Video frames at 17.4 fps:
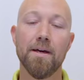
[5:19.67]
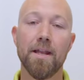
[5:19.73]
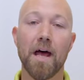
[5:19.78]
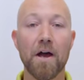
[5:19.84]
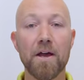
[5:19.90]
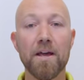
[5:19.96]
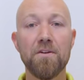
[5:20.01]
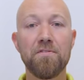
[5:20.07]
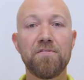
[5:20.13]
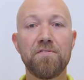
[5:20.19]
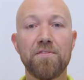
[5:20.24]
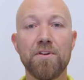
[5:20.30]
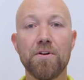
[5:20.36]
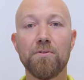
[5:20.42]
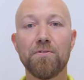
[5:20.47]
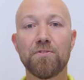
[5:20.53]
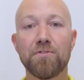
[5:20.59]
Now,
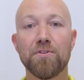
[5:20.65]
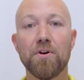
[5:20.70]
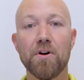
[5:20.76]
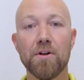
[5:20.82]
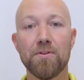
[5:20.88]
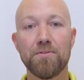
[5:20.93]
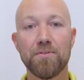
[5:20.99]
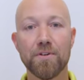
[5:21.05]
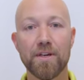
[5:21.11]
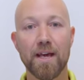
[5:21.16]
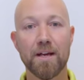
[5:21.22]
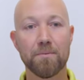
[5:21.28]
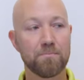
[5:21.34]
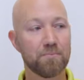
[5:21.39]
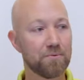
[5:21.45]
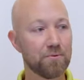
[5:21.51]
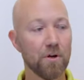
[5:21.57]
if you start to
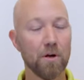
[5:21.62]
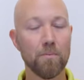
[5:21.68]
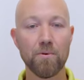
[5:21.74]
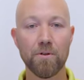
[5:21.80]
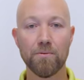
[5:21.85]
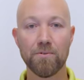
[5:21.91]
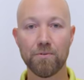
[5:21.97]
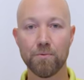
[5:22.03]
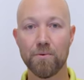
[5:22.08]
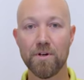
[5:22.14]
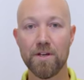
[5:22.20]
get problems